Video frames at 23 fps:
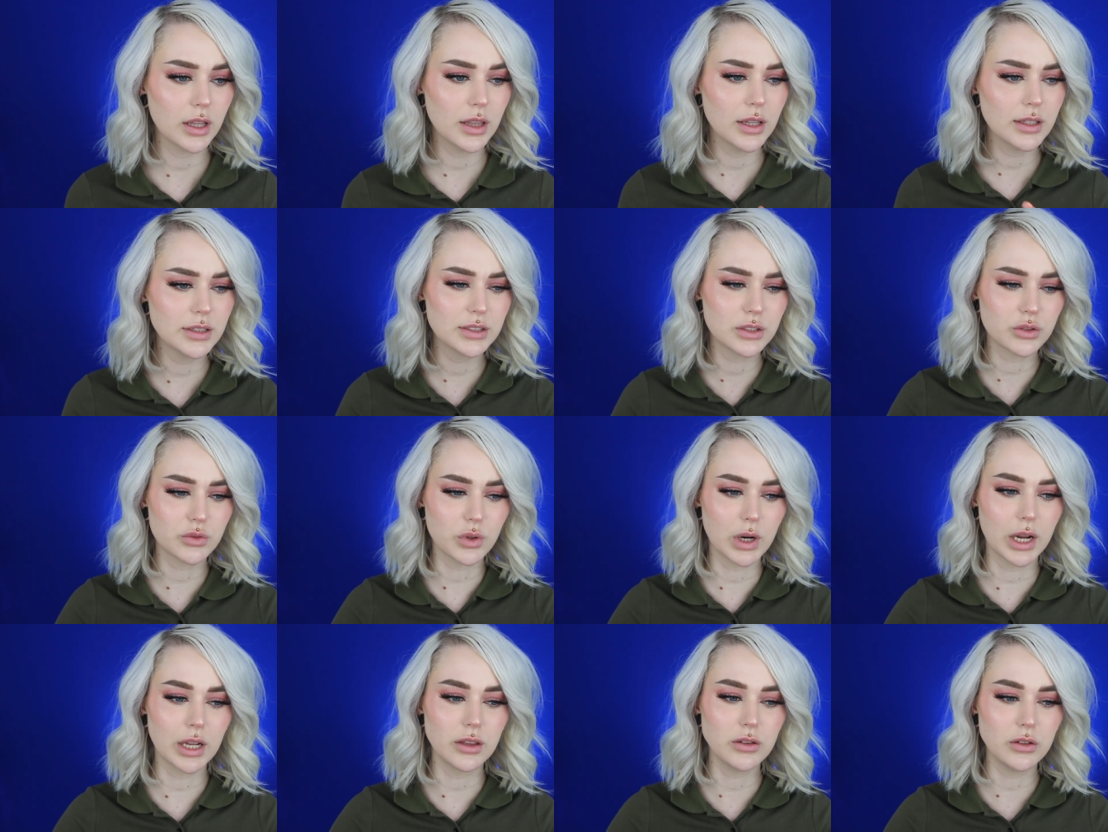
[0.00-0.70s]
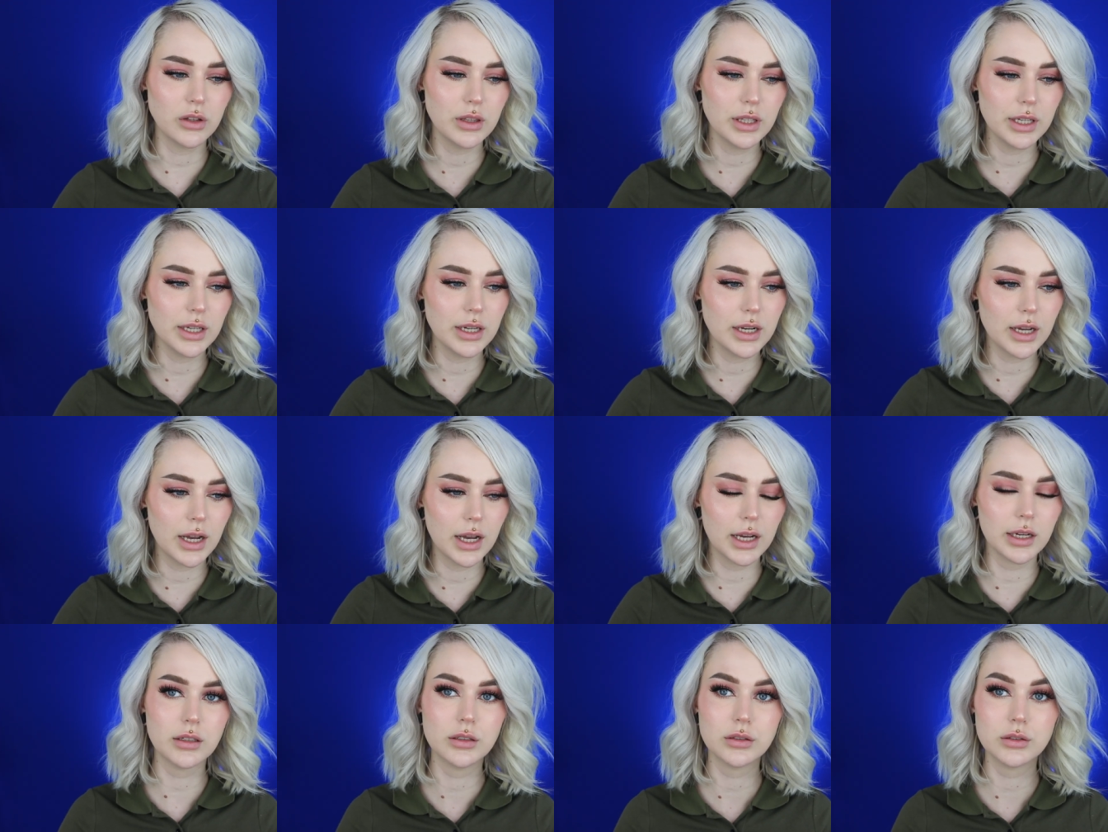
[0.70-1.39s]
Let's try
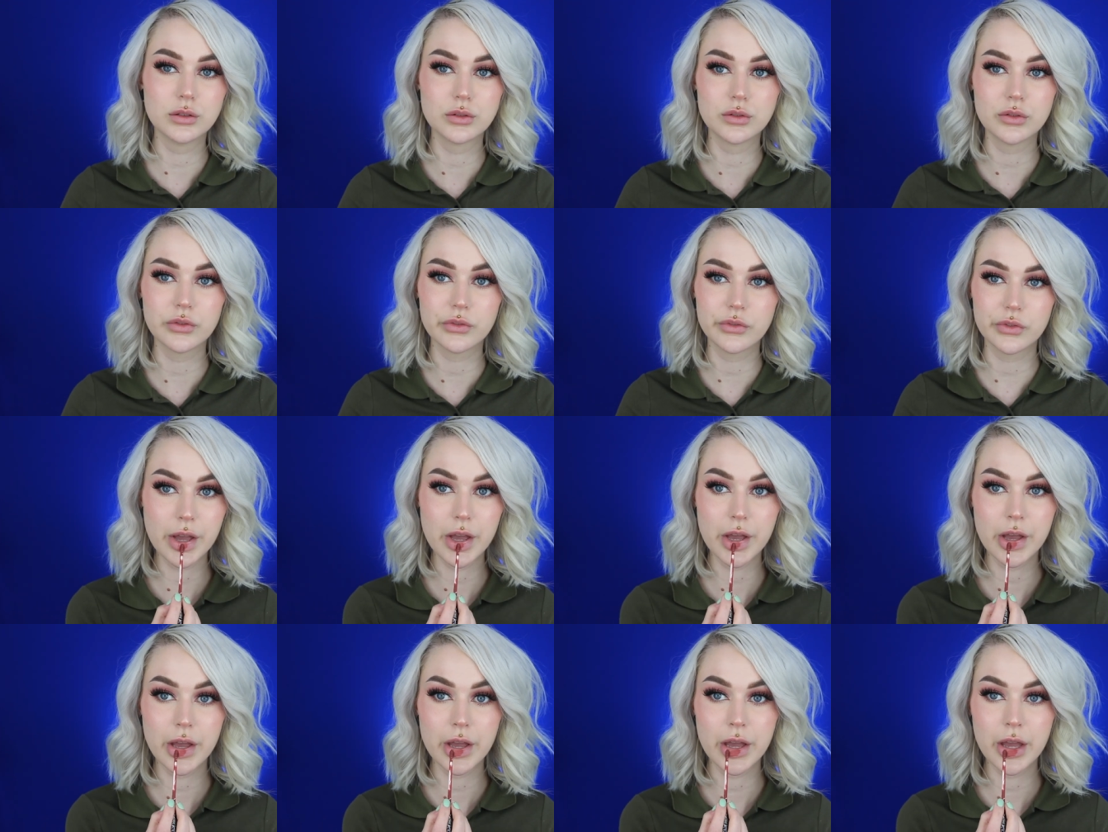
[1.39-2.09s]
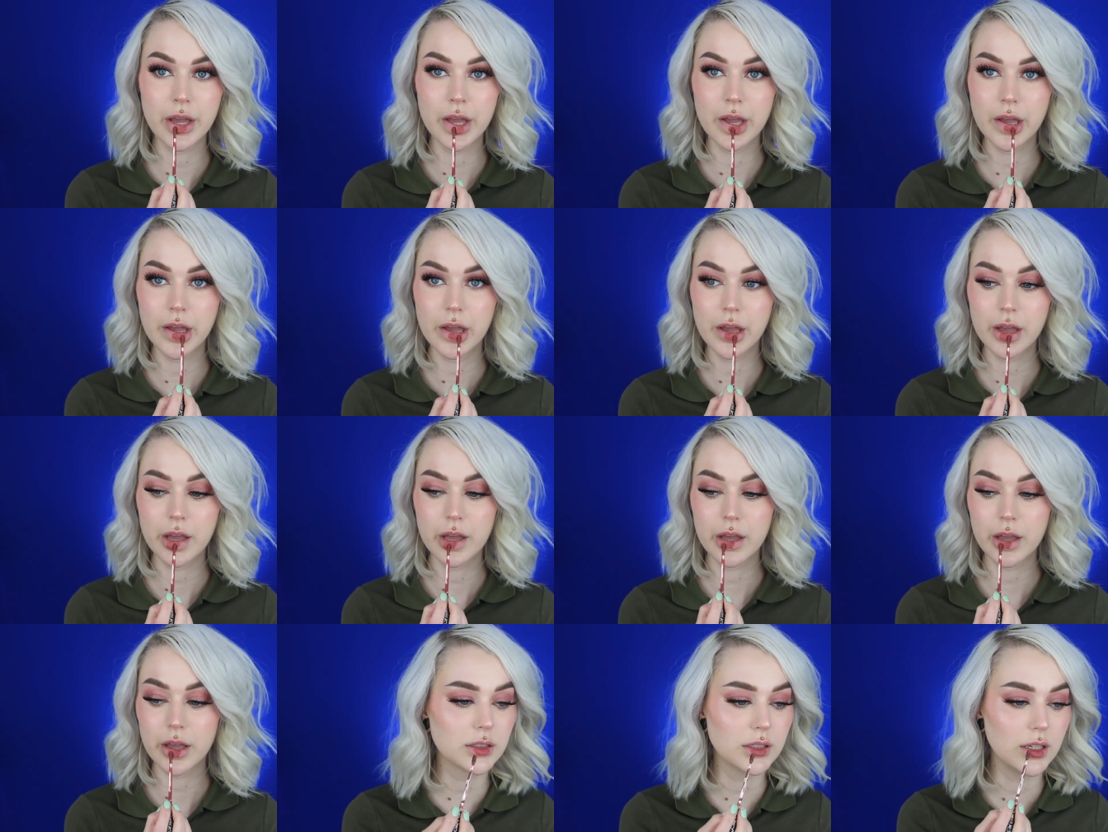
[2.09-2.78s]
Lolita first. And
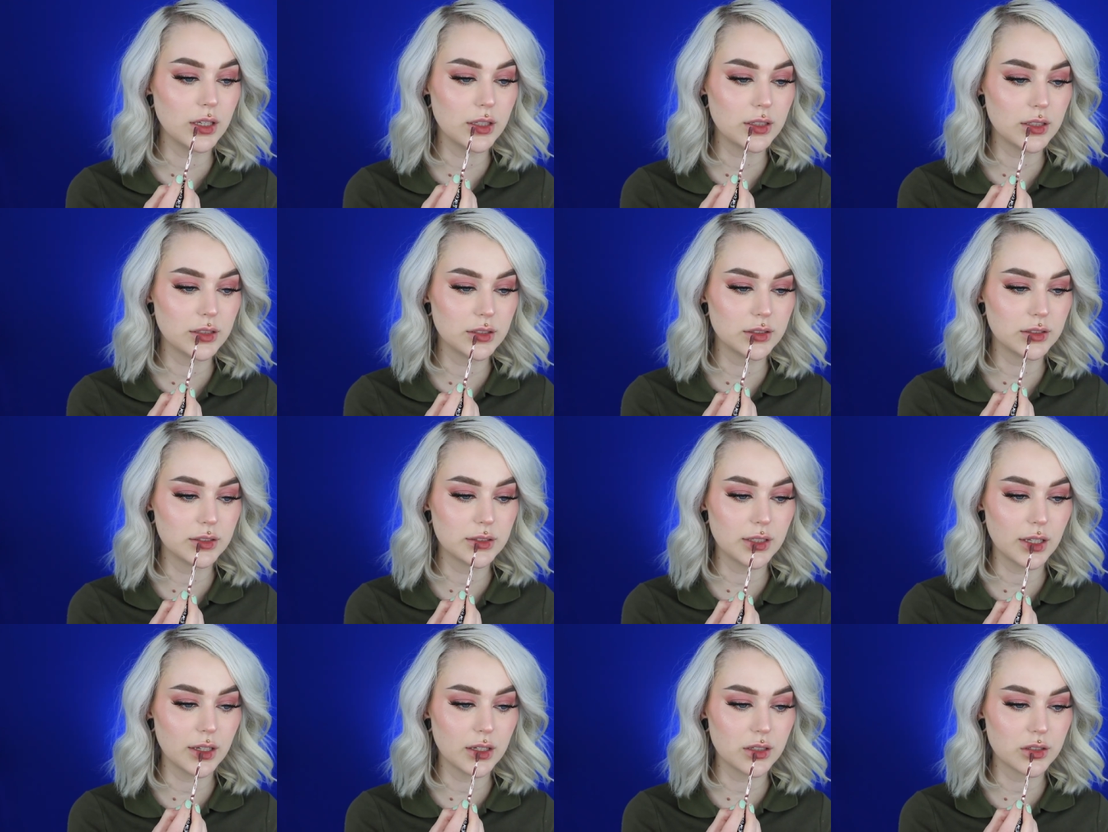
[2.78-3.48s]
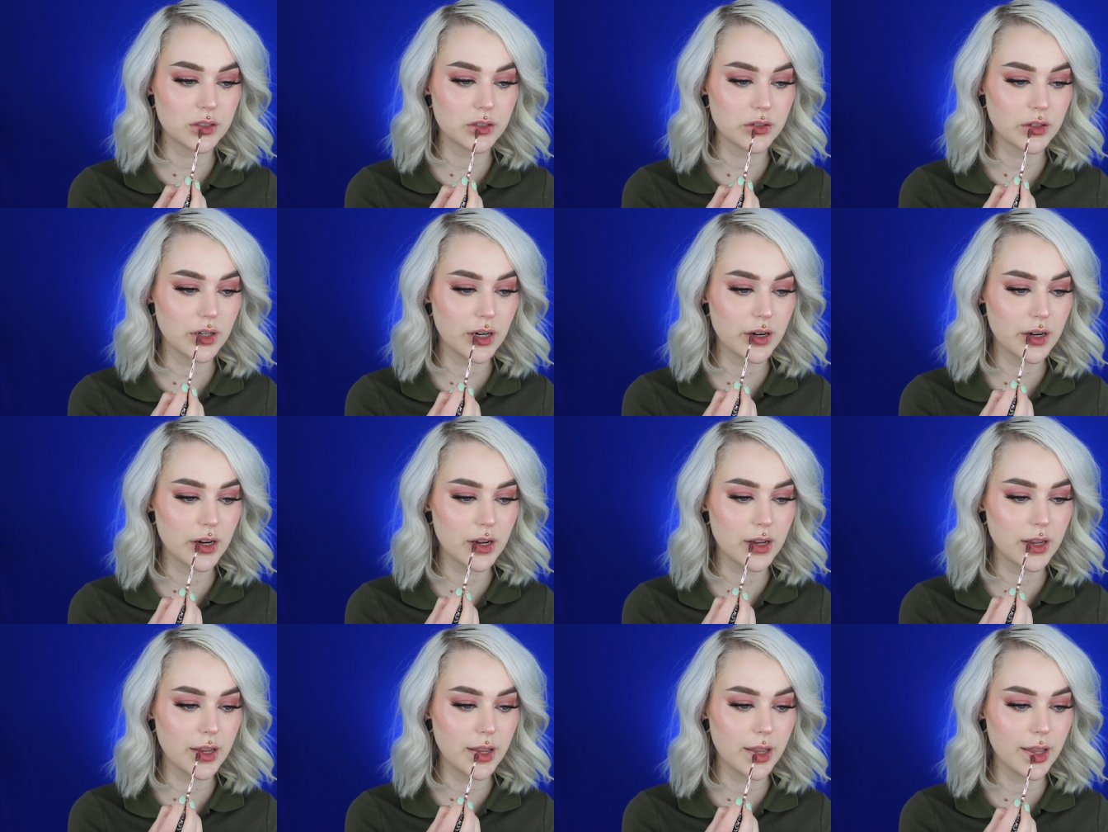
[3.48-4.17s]
let's see, this is
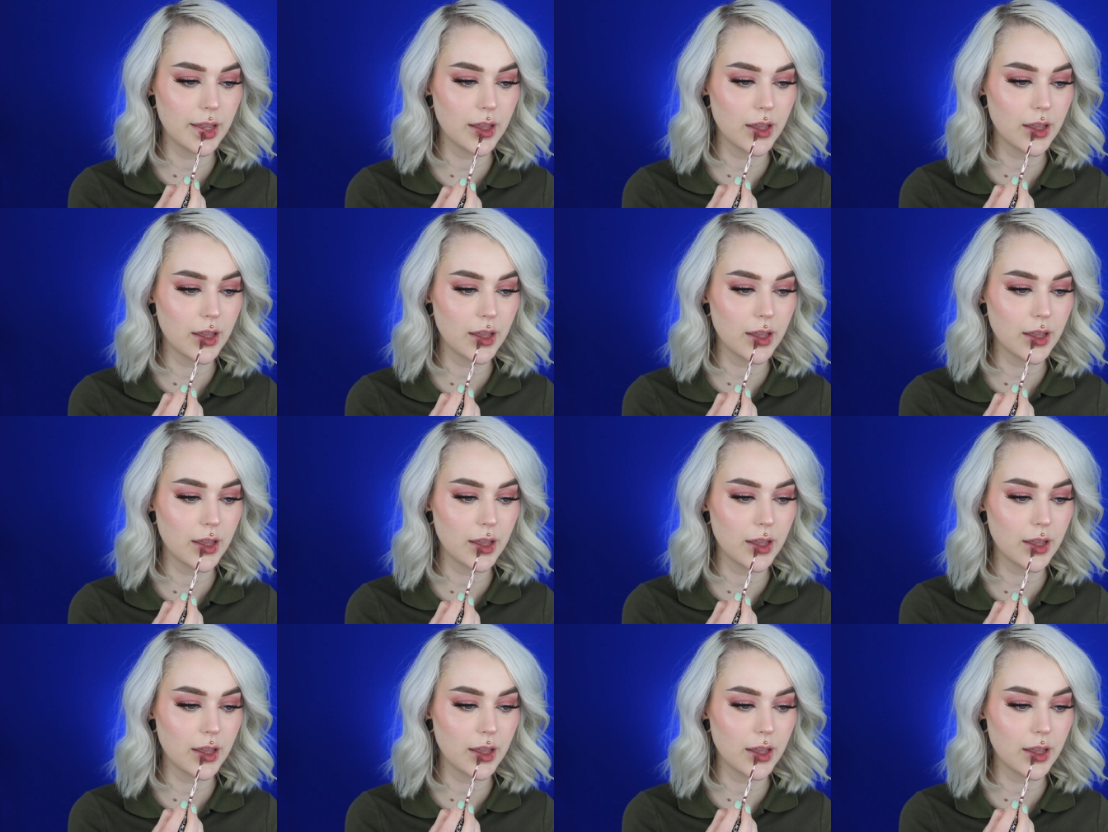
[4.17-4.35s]
Sanctuary.